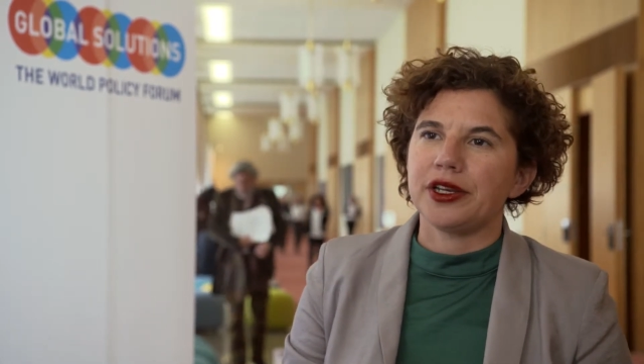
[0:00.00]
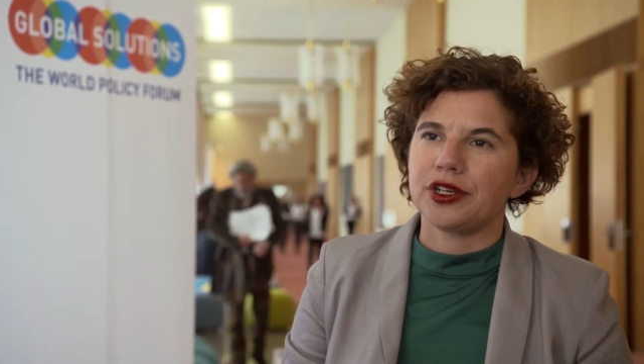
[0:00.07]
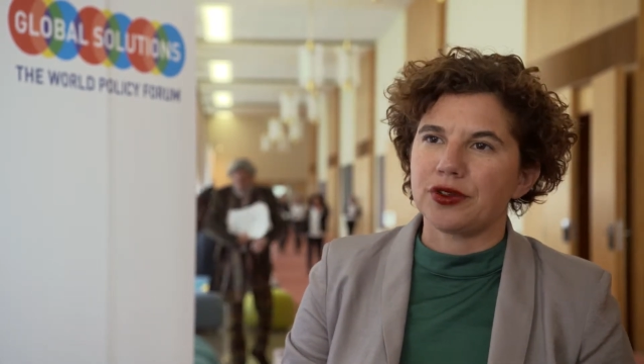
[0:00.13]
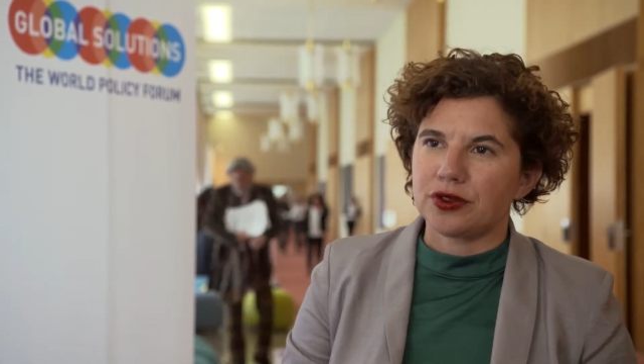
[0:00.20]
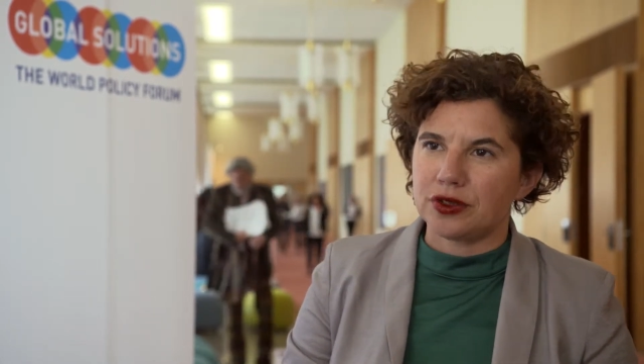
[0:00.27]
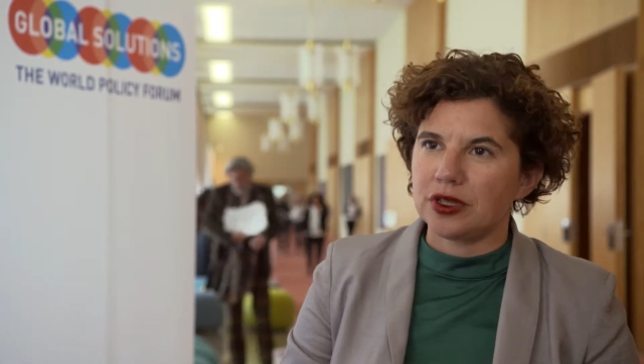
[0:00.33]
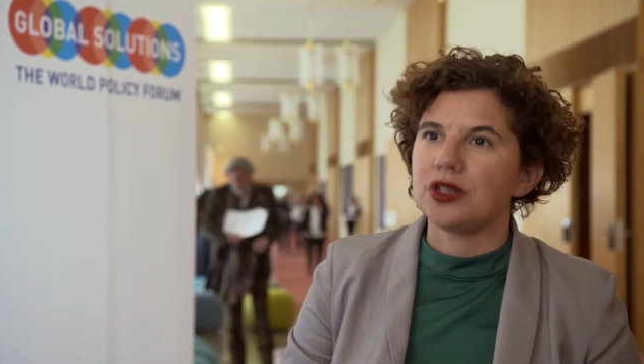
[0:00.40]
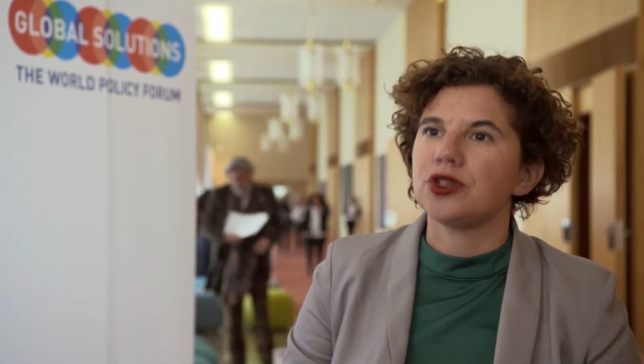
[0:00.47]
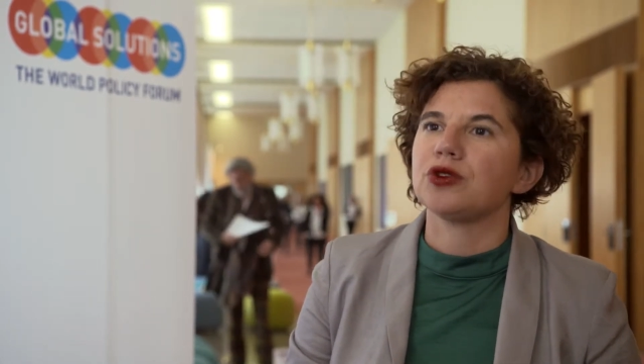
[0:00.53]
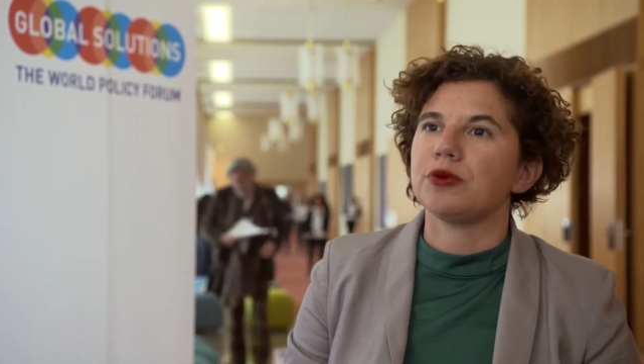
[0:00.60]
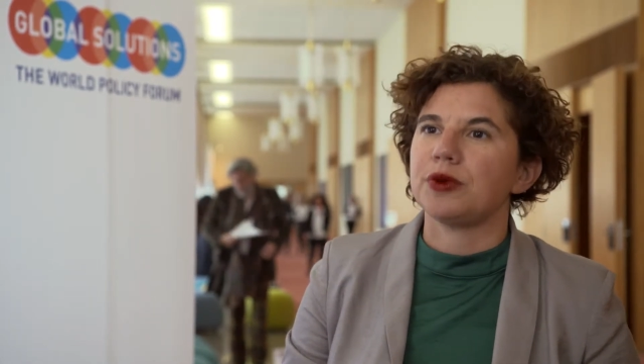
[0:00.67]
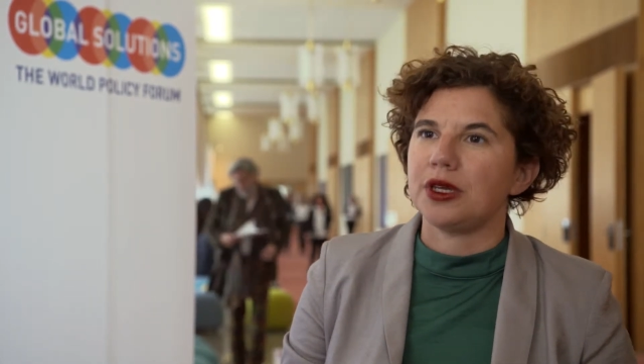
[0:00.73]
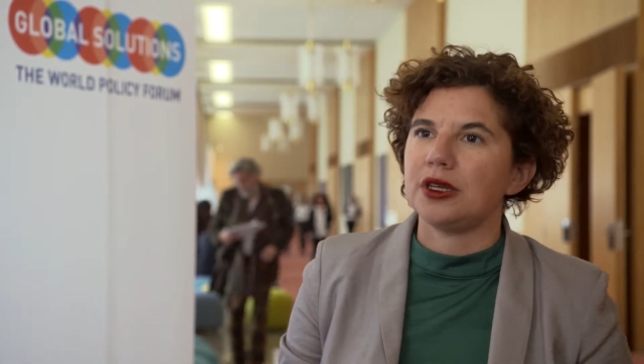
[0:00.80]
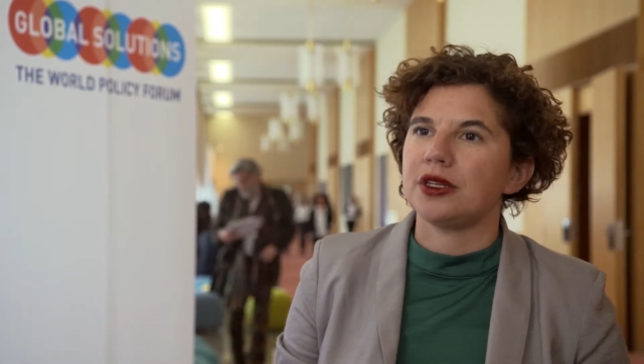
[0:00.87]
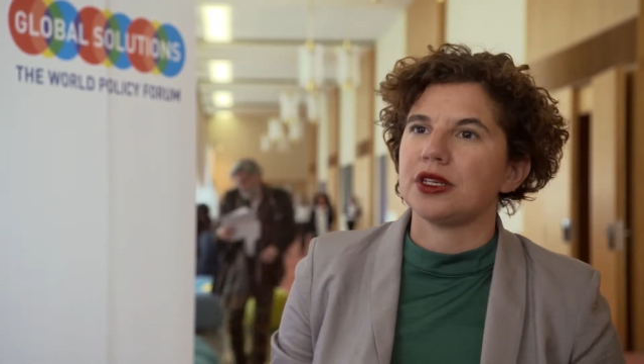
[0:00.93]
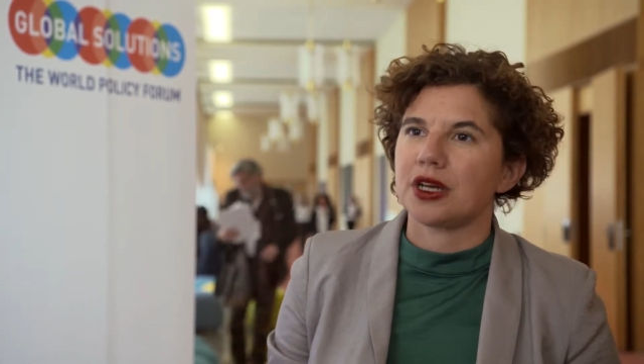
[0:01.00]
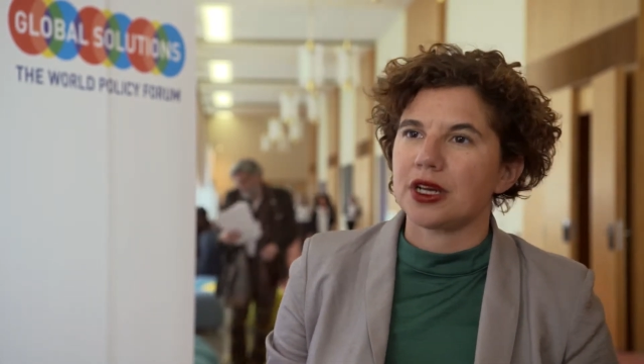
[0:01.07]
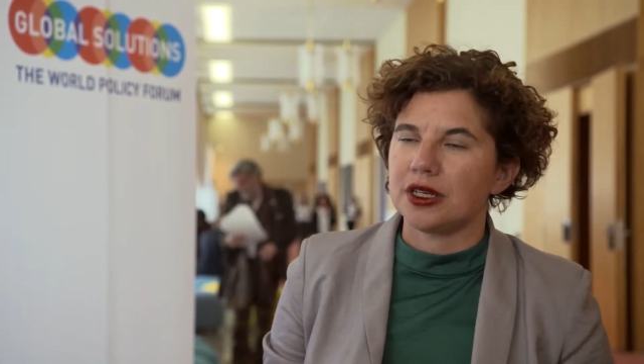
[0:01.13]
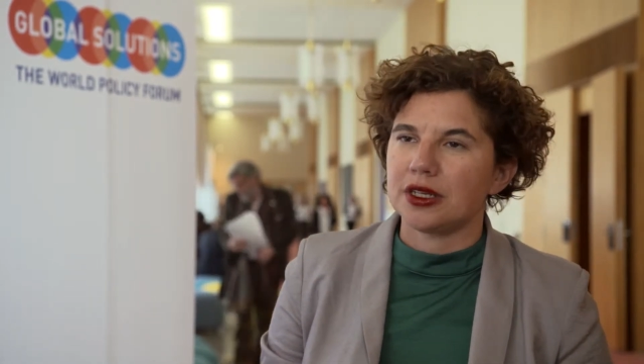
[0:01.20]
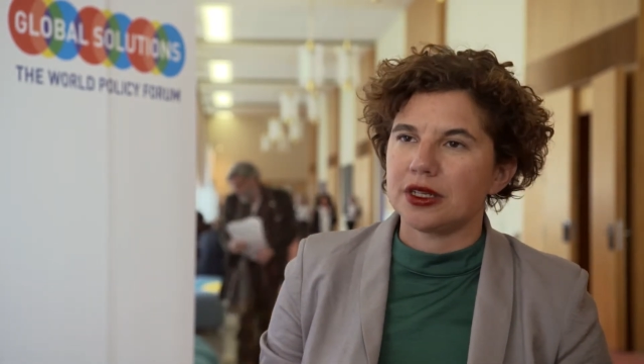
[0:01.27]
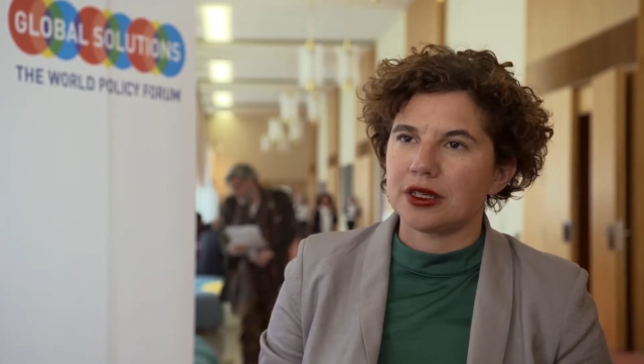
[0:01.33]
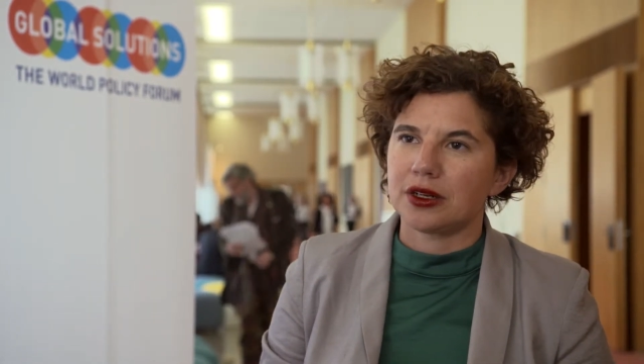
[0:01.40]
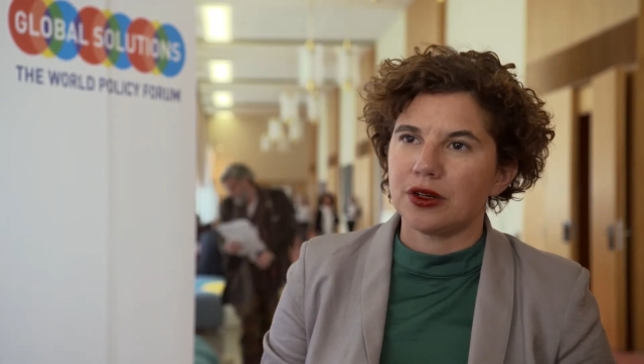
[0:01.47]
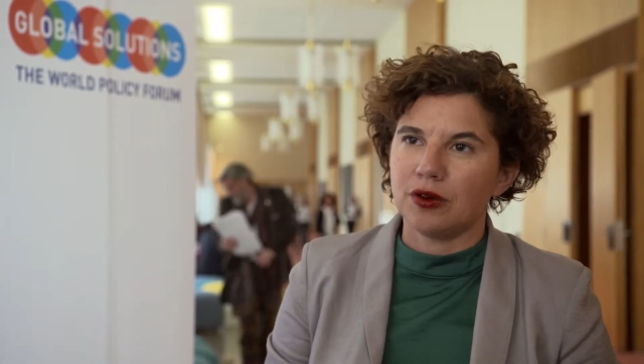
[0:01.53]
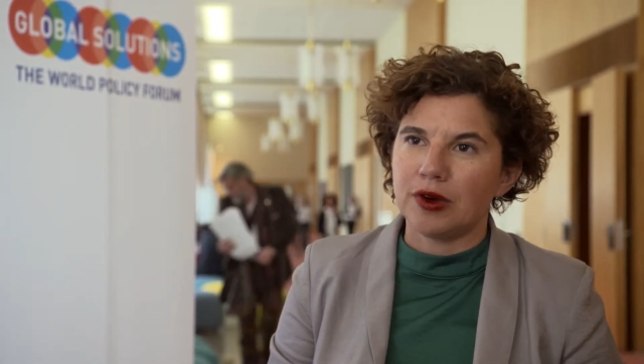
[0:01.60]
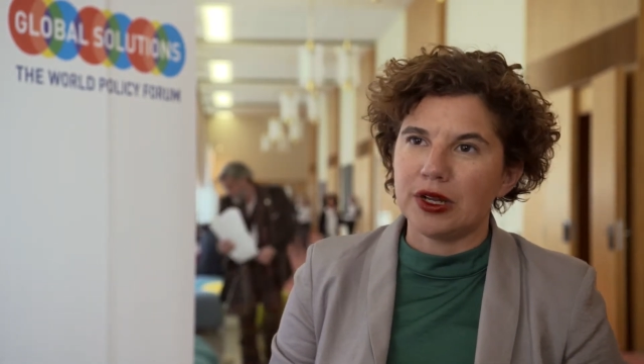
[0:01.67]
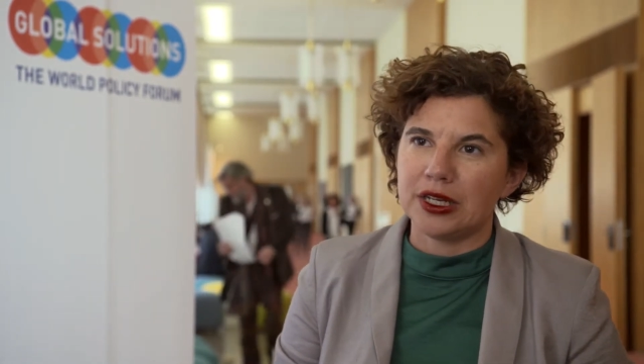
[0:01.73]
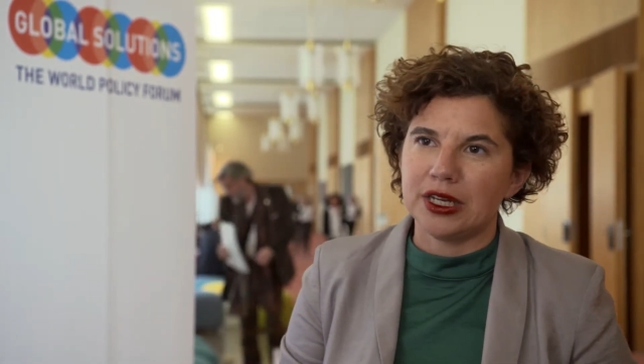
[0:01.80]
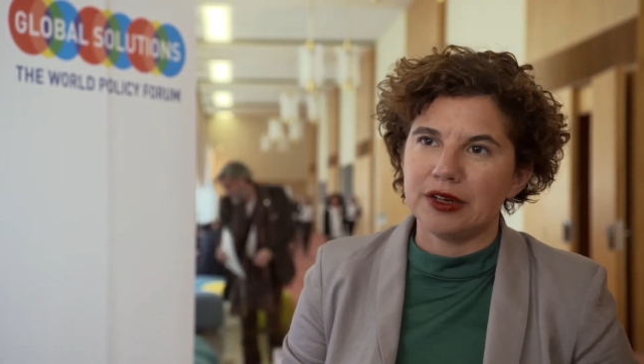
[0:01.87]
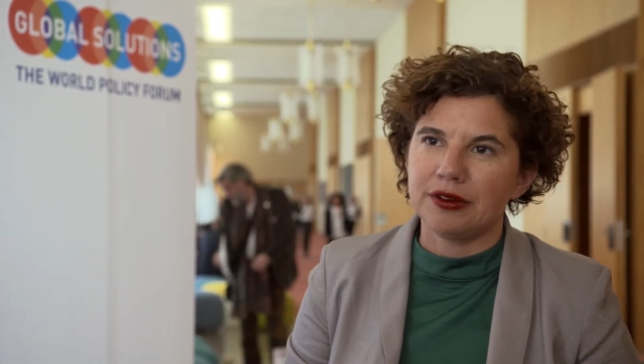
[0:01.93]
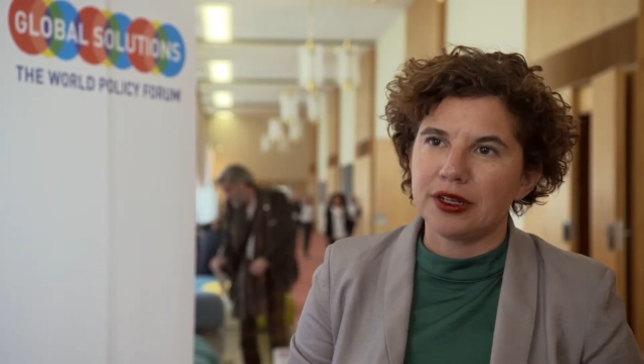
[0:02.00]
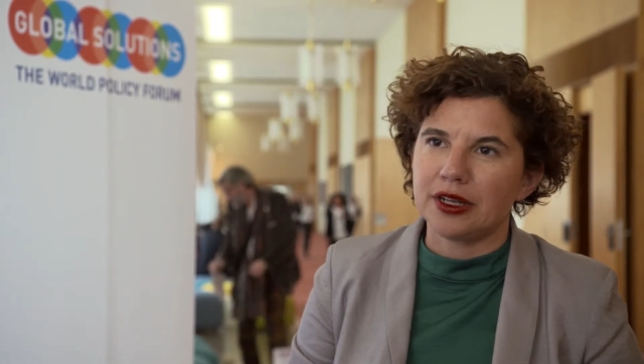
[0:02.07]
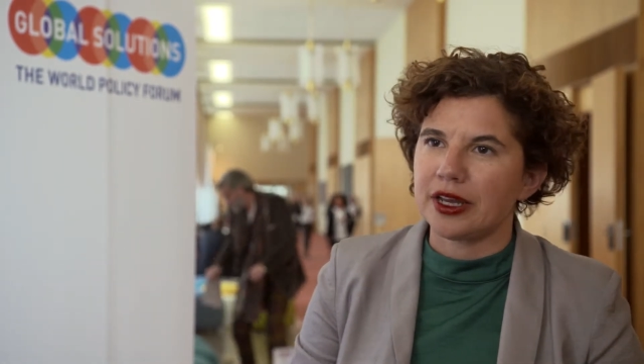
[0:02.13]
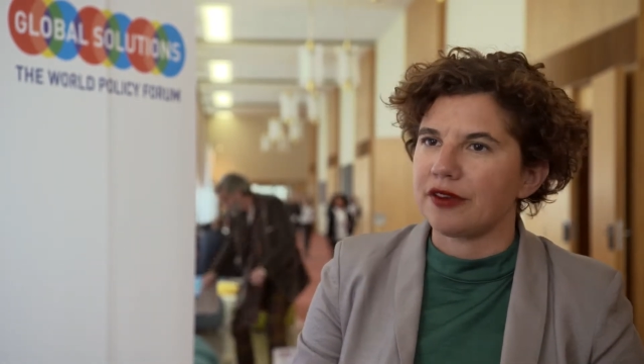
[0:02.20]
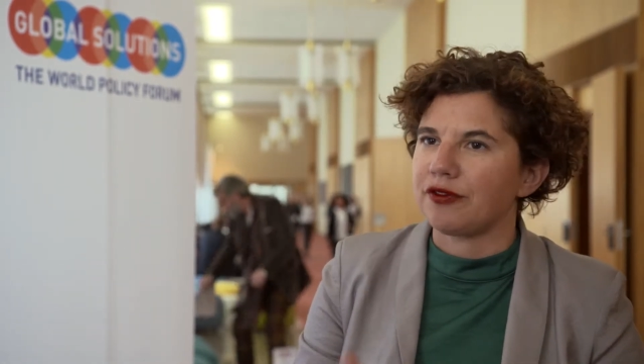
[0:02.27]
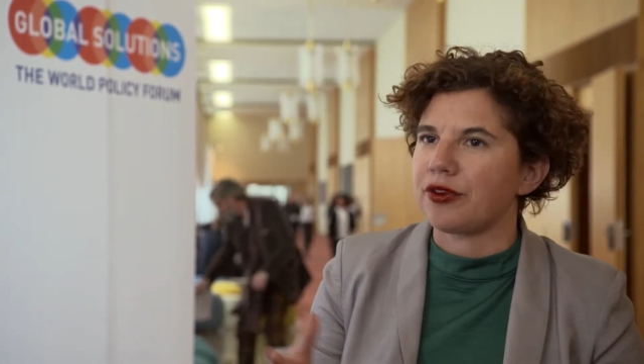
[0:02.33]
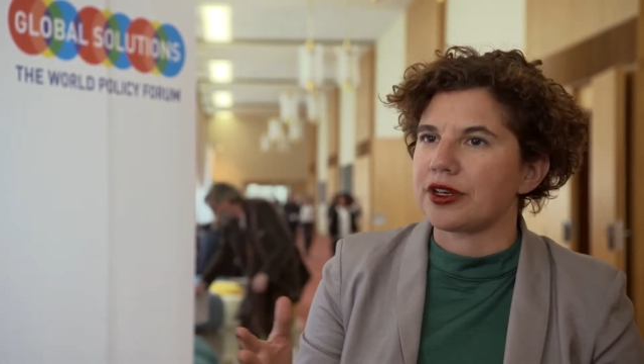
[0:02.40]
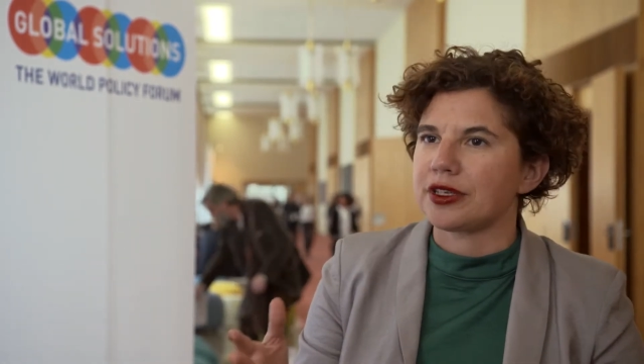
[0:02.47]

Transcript: issues need to be tackled at the global level, like, for